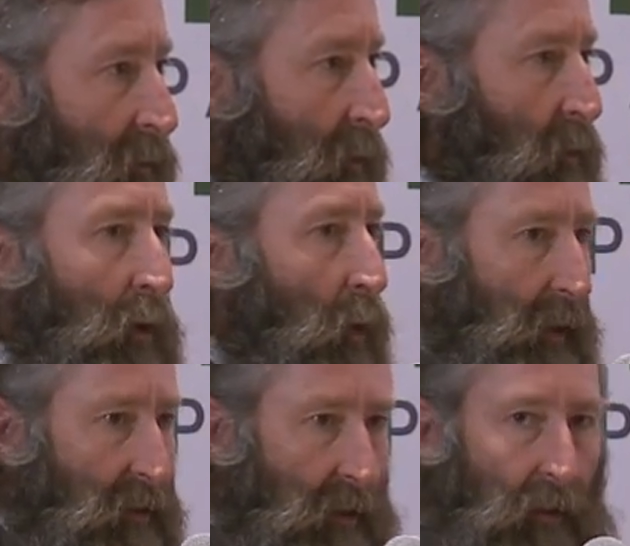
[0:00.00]
Who, who
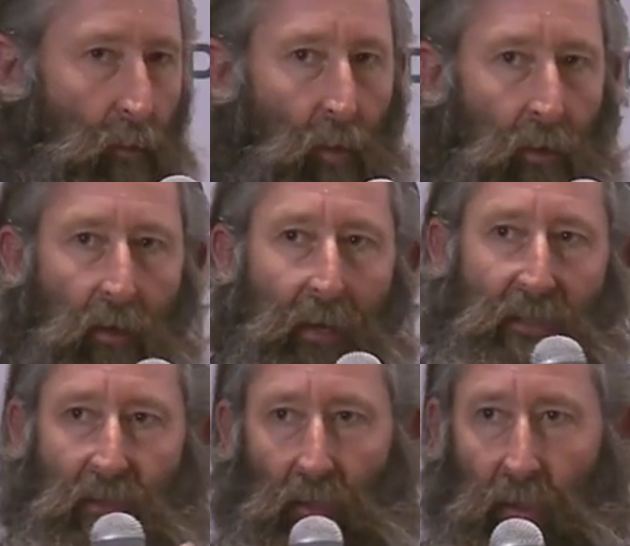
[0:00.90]
is it? Well, you
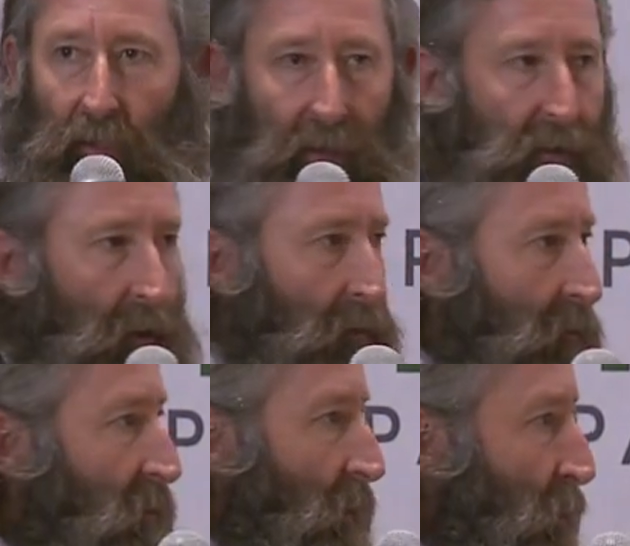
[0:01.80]
guys can look at each other
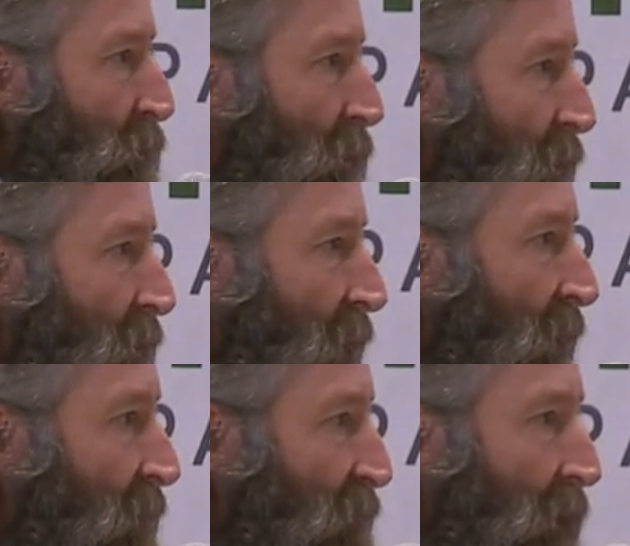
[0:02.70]
and see what you look
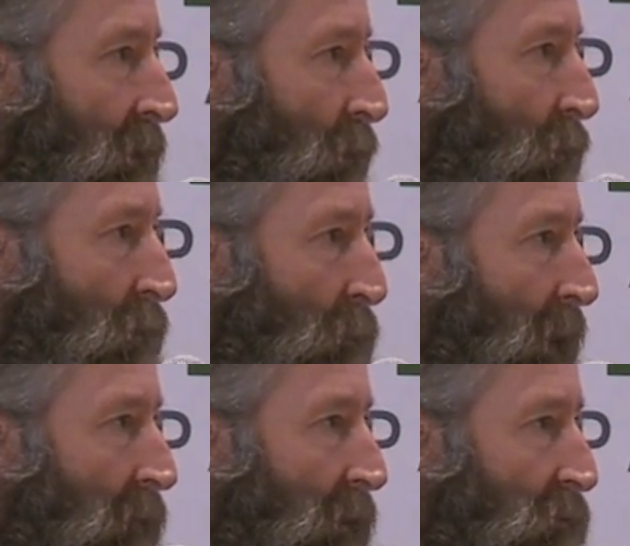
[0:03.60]
like and find out what your
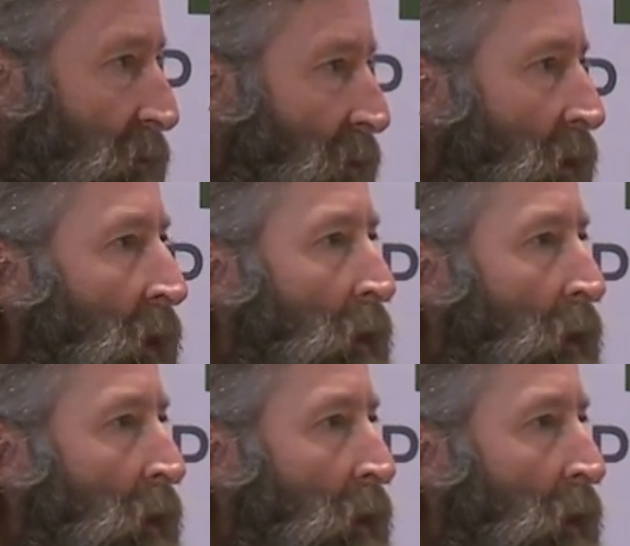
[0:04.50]
backgrounds are.